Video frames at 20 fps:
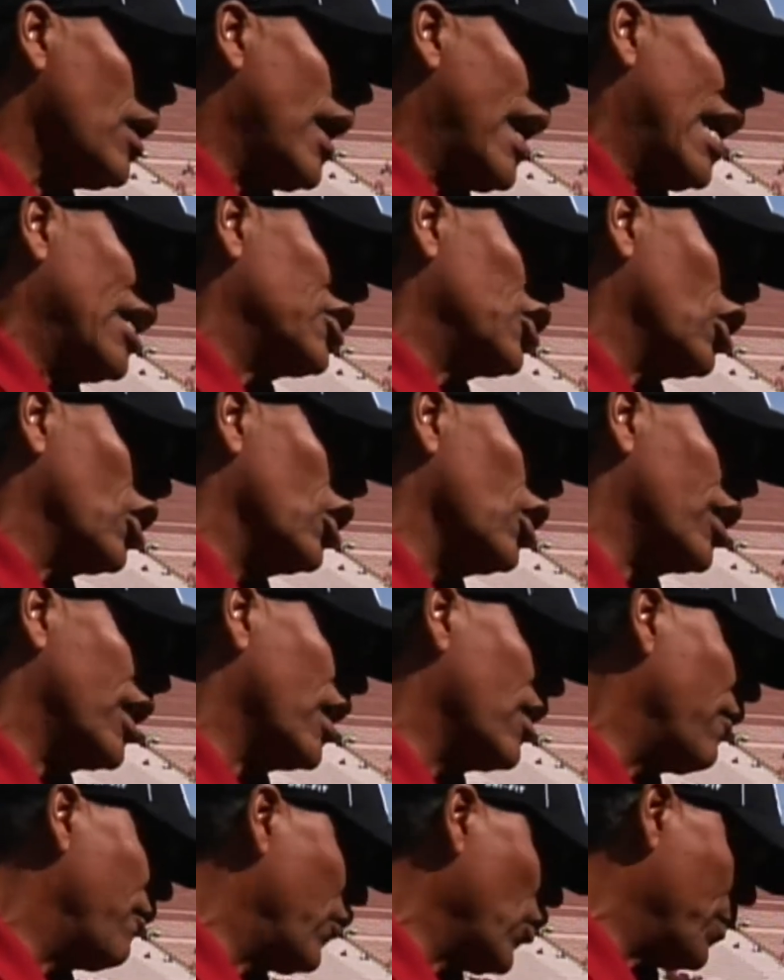as you look at
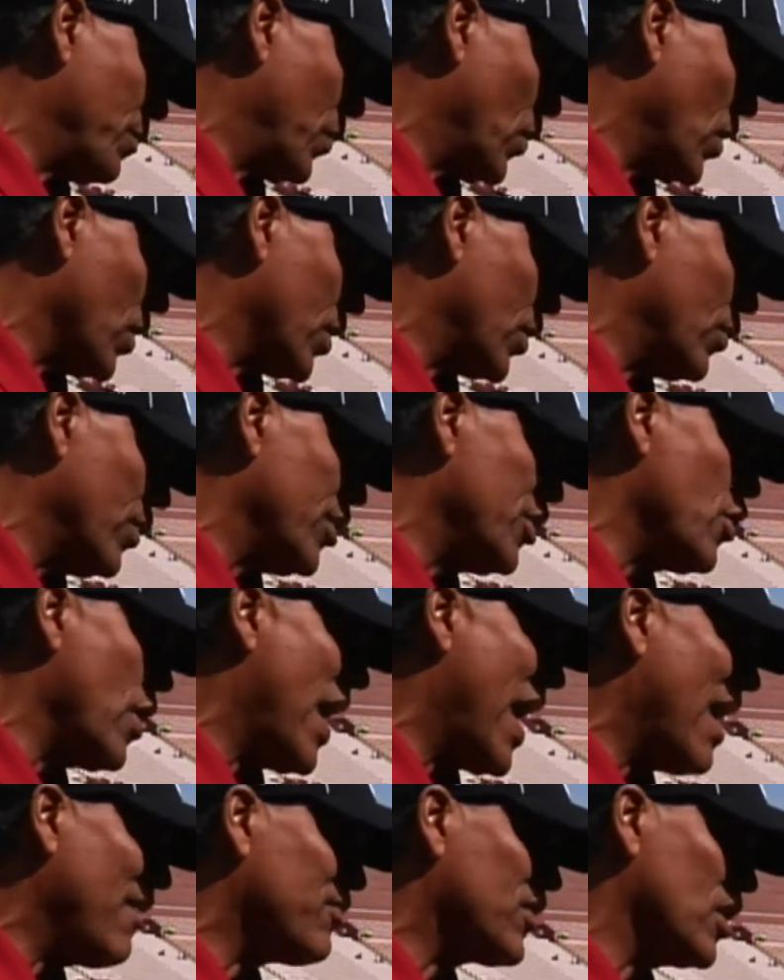a football career, you
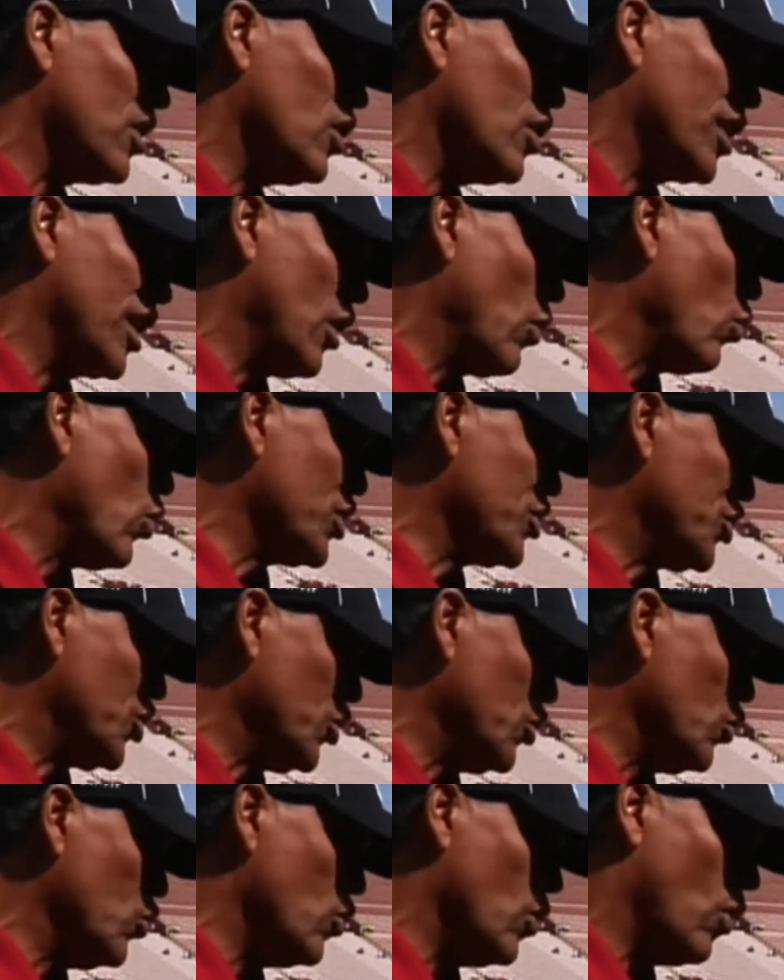have to look at what
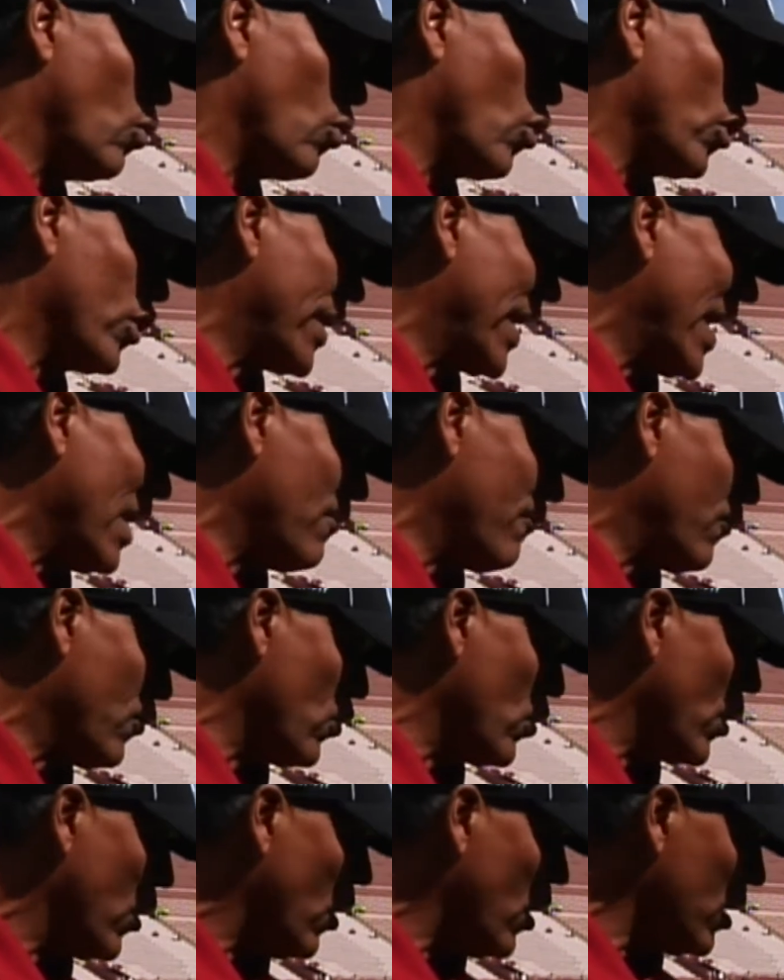you work out
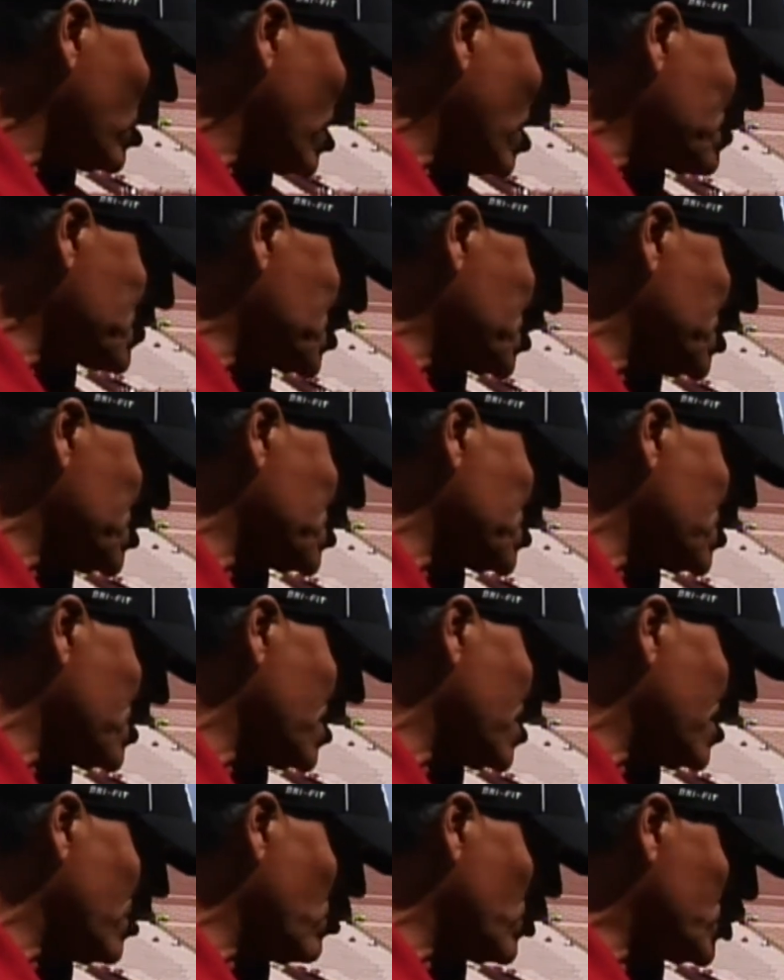for all offseason
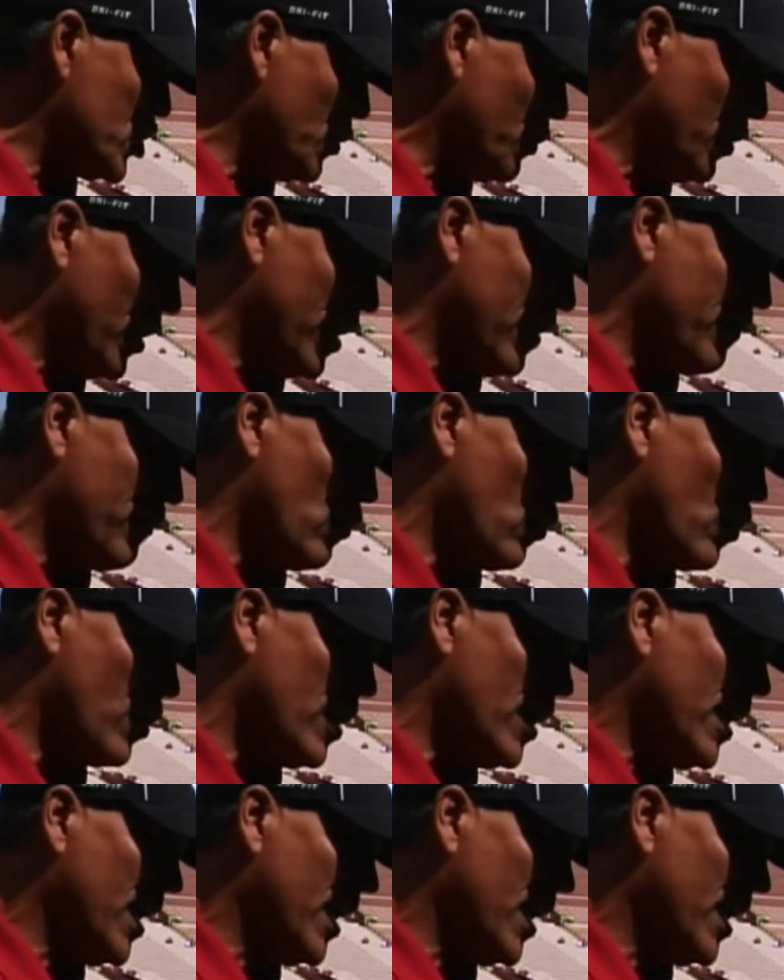and then what you play for.